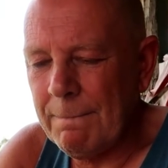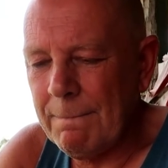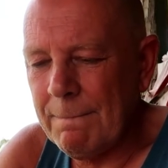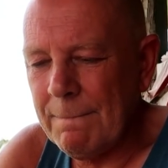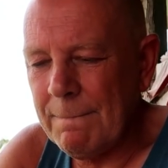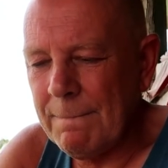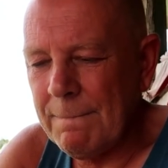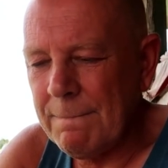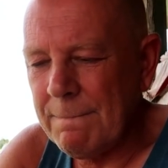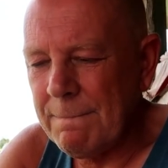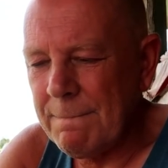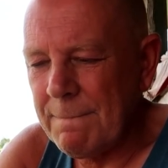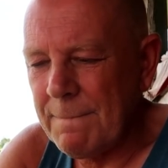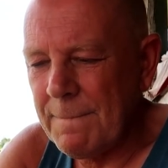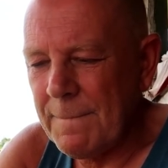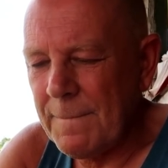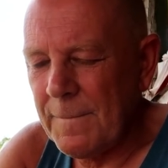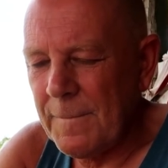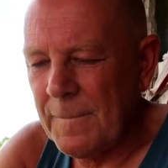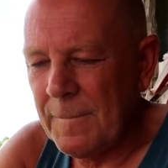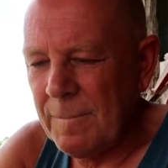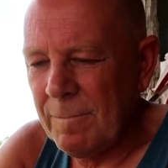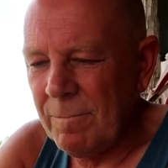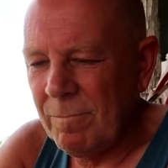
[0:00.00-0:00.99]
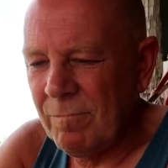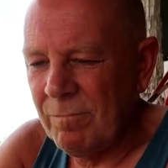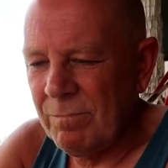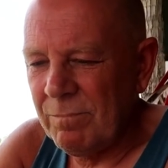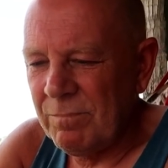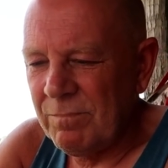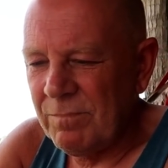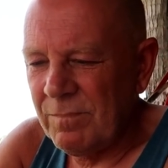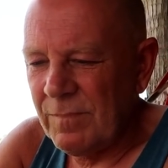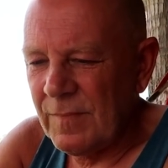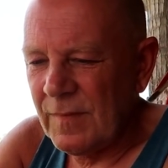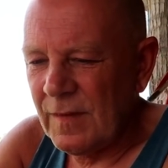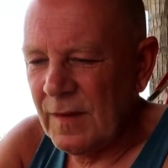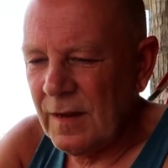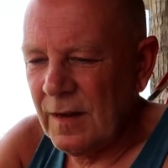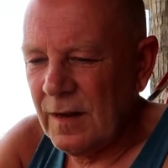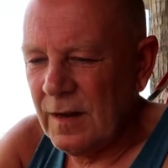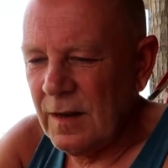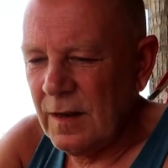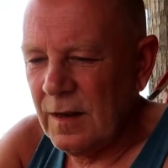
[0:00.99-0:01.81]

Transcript: No one is speaking in this clip.